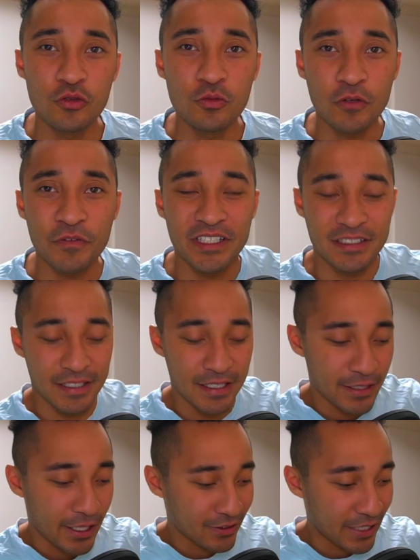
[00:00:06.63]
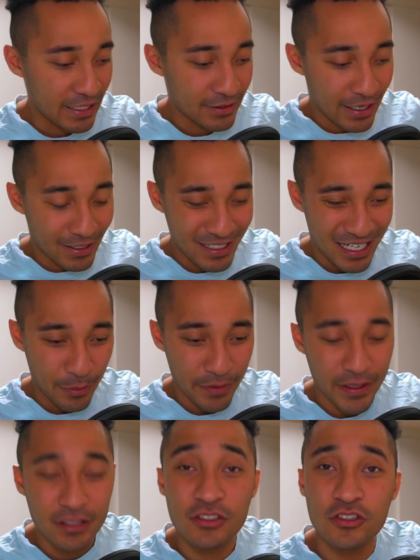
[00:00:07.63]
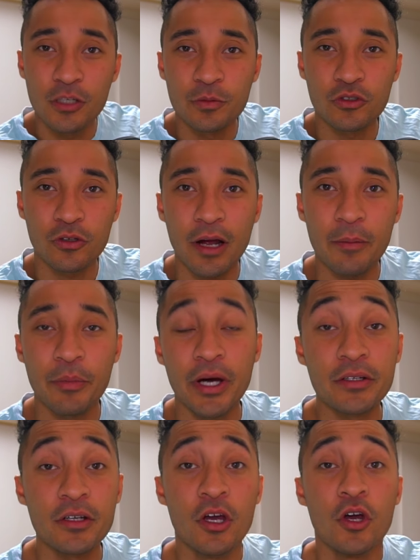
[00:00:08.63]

Don't forget to hit that like, that comment, that subscribe button.